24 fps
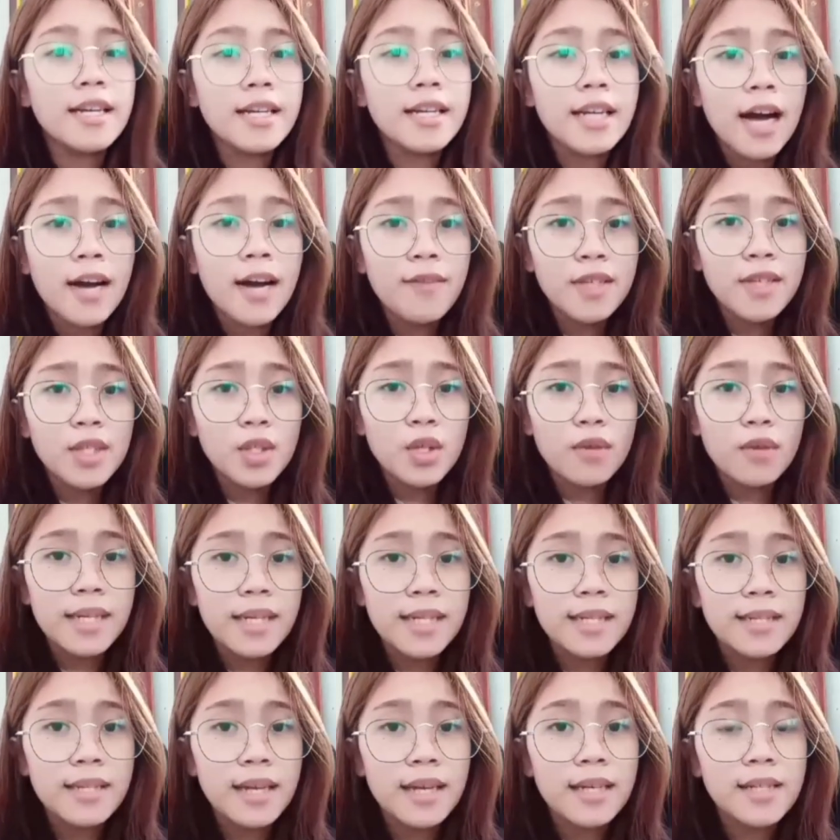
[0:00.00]
And having
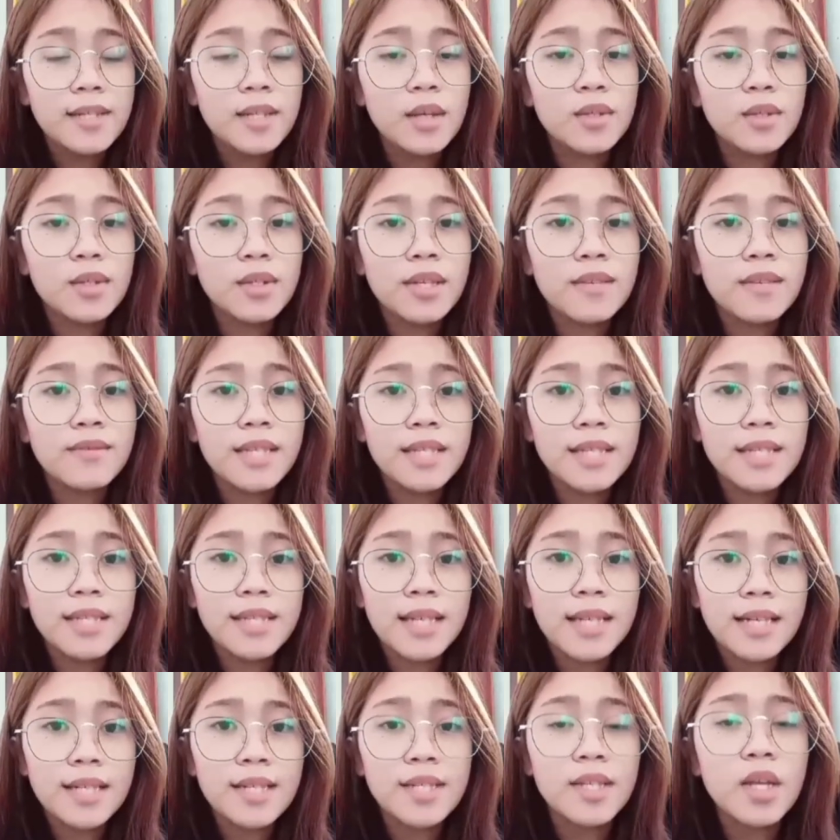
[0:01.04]
strong ties also gives
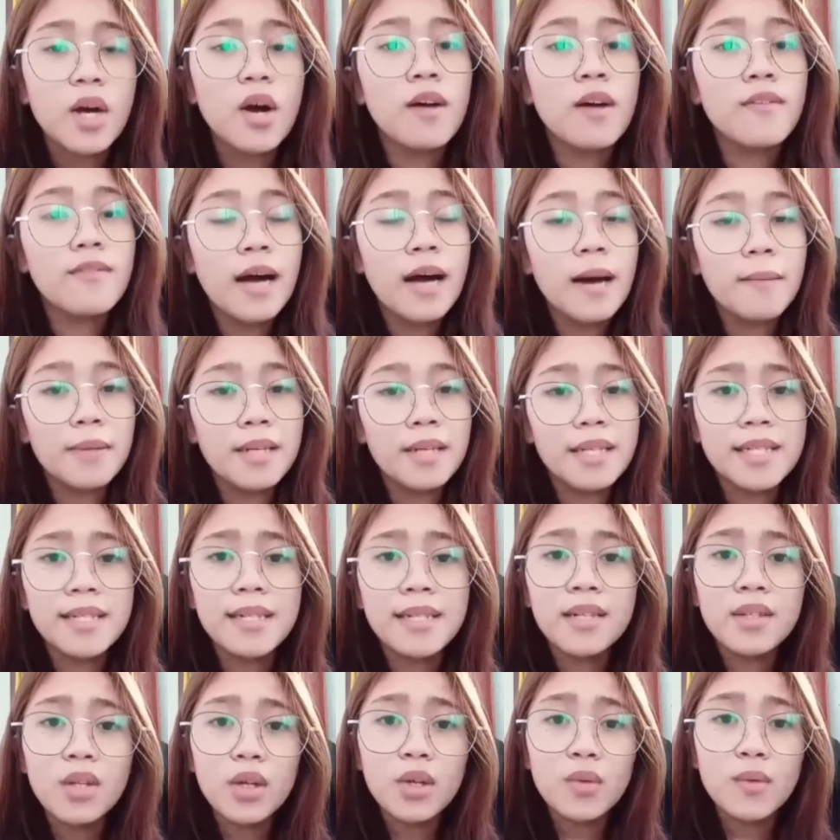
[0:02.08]
us a sense of
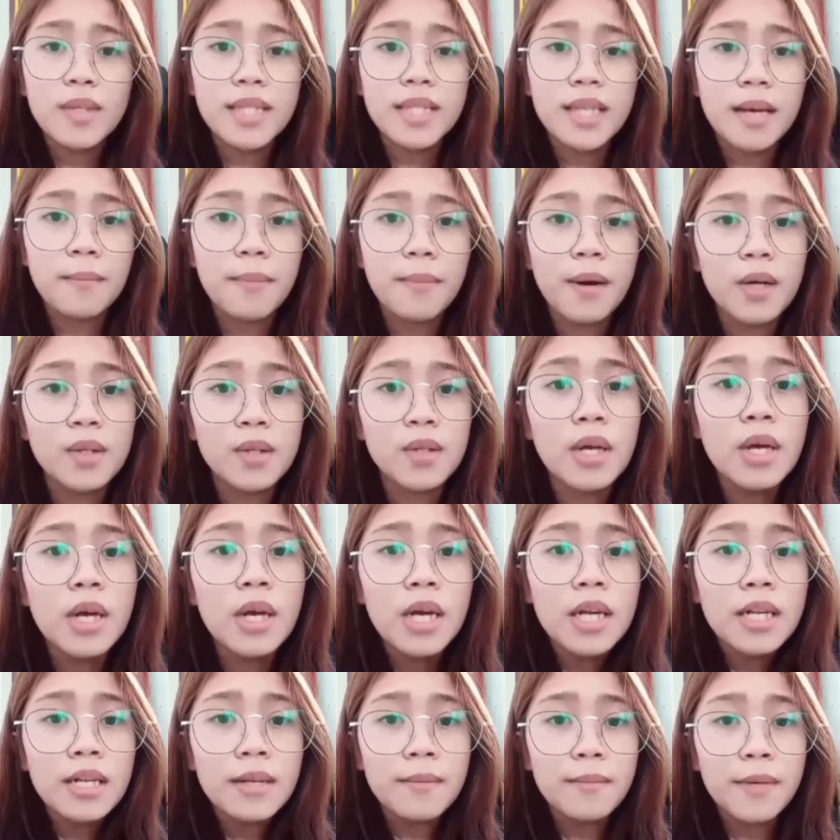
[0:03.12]
happiness, not always about
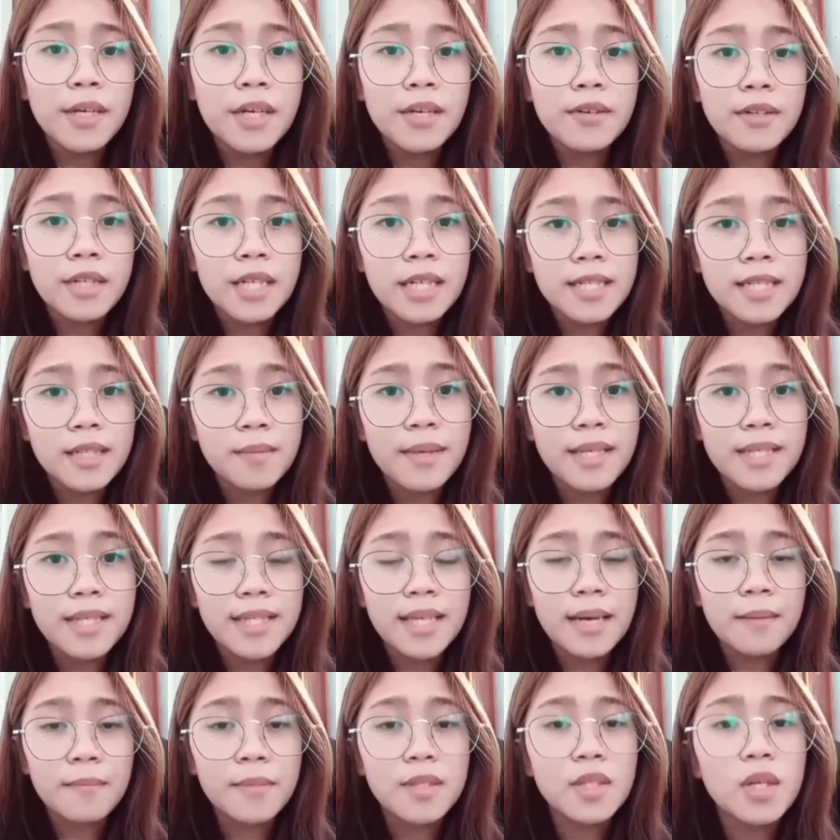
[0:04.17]
the bigger things that
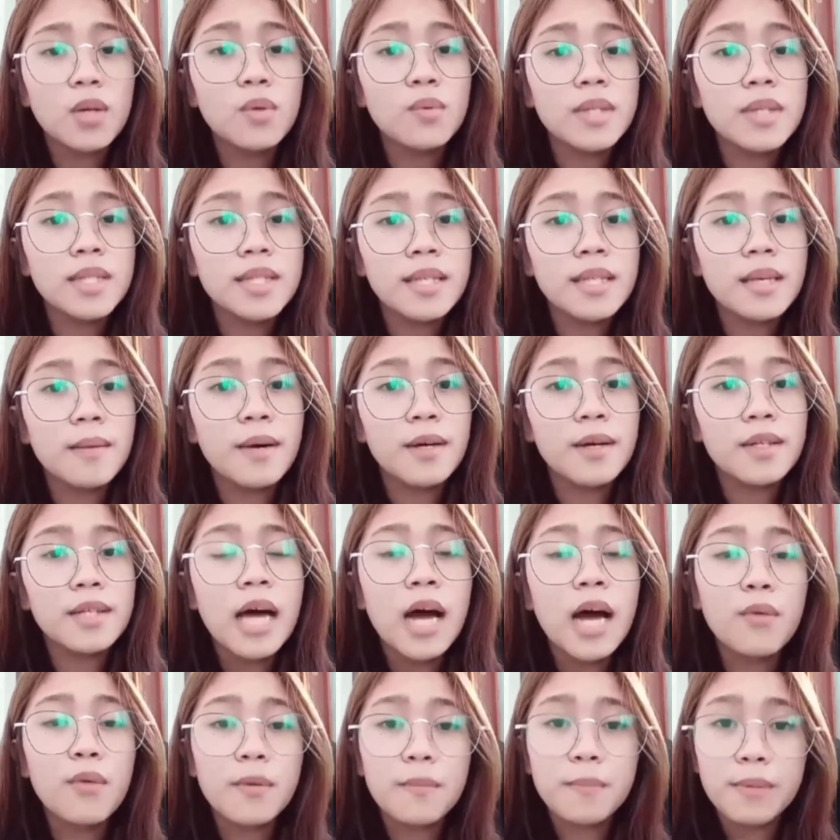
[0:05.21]
makes us happy. It's always
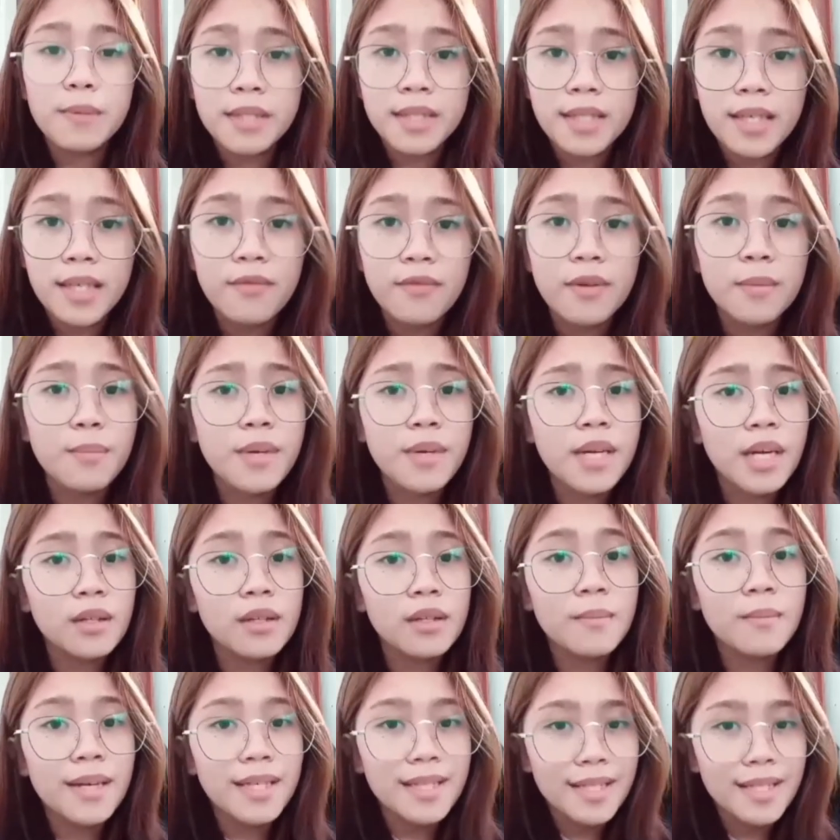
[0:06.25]
about how we perceive and
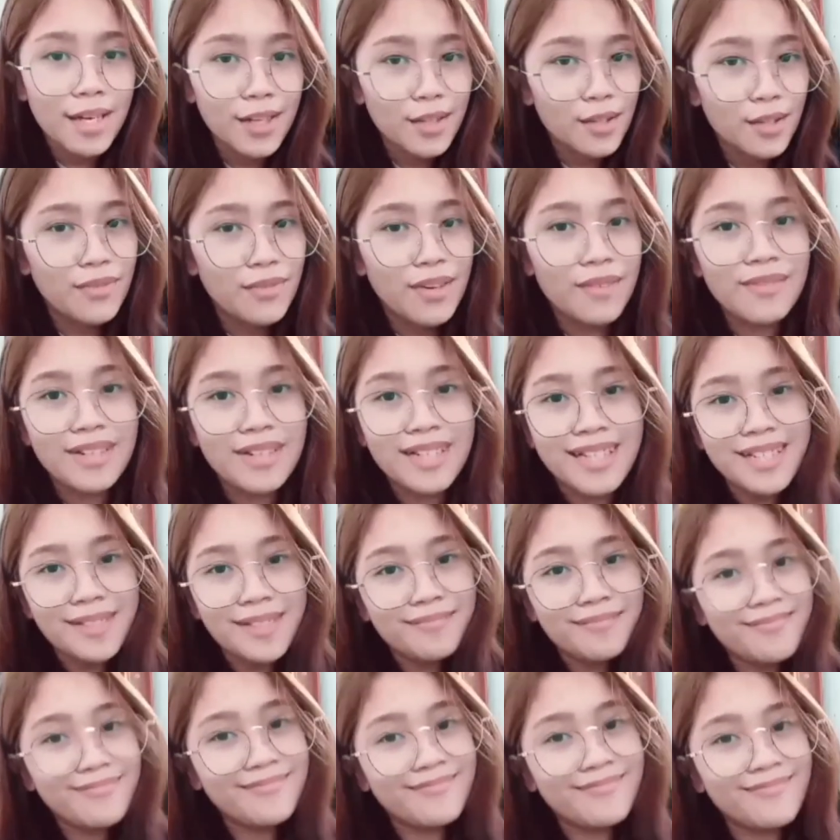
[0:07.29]
bring out the best out of
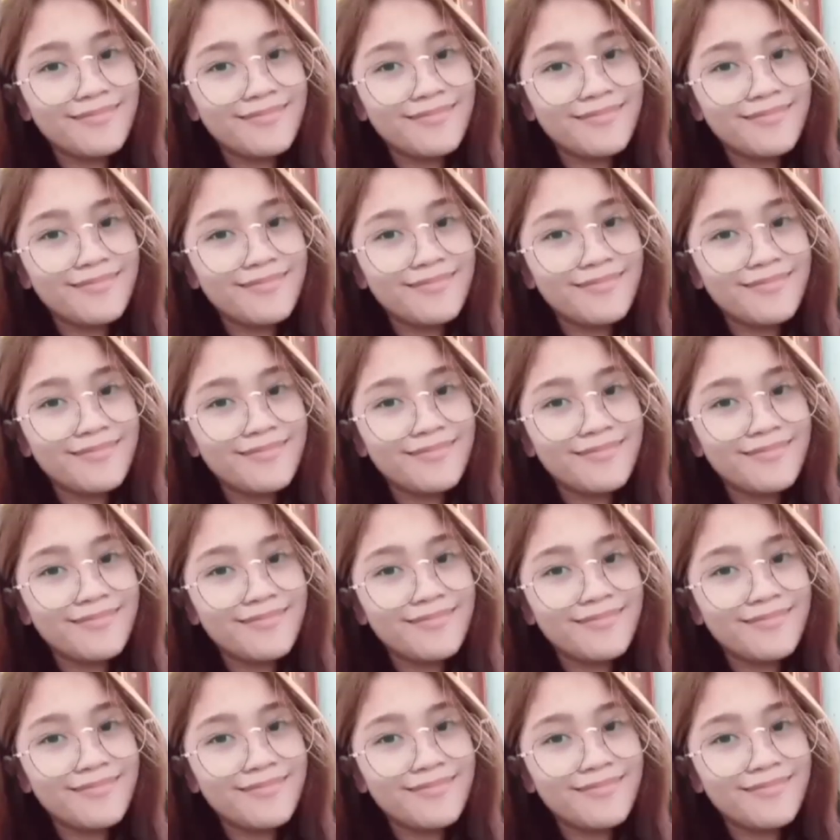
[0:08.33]
everything.